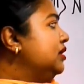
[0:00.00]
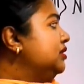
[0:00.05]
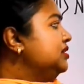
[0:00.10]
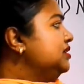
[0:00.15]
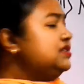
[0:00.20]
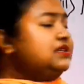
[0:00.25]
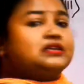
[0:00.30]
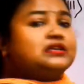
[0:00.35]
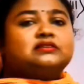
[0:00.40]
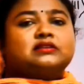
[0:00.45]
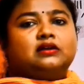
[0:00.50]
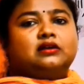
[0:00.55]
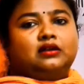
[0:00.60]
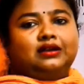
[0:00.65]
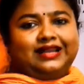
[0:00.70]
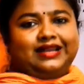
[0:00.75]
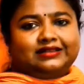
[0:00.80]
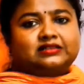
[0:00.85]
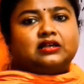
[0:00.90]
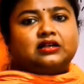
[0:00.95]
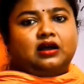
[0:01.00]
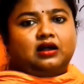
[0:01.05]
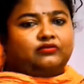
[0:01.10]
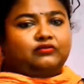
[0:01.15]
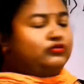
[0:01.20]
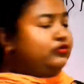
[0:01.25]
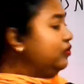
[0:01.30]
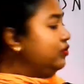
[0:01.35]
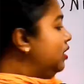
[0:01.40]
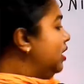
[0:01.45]
this is less
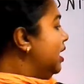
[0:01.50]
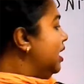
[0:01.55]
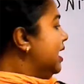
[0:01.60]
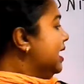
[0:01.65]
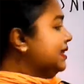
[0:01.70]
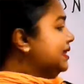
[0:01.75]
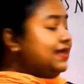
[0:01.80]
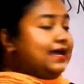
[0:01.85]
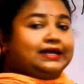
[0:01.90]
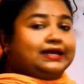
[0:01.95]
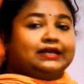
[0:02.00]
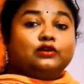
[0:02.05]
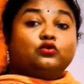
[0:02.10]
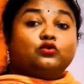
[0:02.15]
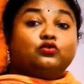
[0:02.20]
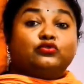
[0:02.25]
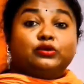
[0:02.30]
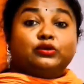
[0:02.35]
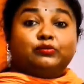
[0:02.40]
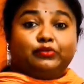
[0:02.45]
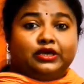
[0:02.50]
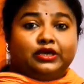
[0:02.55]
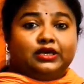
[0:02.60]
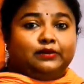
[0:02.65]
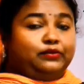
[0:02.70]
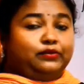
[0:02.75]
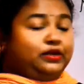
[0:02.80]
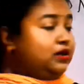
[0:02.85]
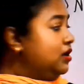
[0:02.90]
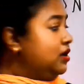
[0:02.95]
harmful than
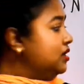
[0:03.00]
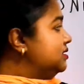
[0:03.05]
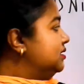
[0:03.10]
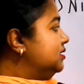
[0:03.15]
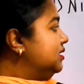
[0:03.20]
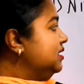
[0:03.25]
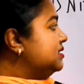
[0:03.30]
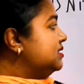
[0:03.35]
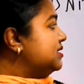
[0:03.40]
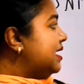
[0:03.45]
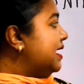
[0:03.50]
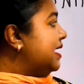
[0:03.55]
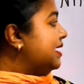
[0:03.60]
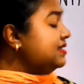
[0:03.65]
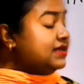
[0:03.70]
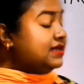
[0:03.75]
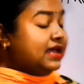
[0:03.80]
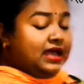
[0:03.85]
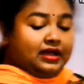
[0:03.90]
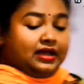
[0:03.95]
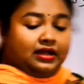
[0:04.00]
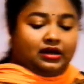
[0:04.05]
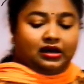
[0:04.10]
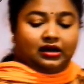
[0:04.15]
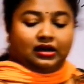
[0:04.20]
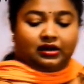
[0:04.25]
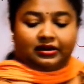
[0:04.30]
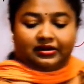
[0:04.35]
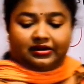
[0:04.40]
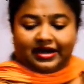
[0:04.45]
UVB, because these have
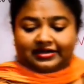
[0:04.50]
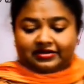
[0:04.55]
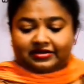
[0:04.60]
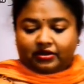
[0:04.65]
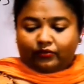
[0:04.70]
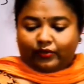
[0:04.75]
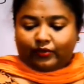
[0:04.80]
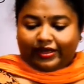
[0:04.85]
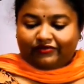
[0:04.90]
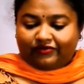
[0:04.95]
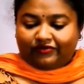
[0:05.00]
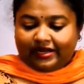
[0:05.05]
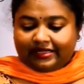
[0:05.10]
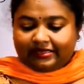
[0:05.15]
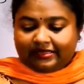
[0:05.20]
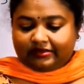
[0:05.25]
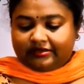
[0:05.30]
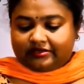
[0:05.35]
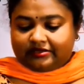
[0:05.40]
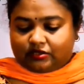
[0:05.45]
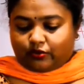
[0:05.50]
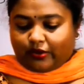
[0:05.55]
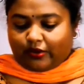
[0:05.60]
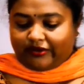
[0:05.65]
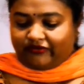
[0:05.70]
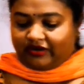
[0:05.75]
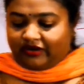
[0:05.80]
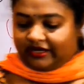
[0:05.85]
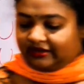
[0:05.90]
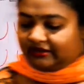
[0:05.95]
greater wavelength. Its
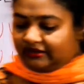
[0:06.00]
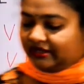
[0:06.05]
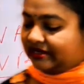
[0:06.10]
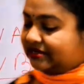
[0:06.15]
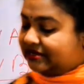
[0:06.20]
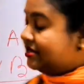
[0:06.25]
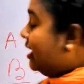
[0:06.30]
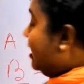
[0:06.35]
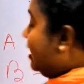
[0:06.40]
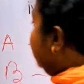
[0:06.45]
wavelength is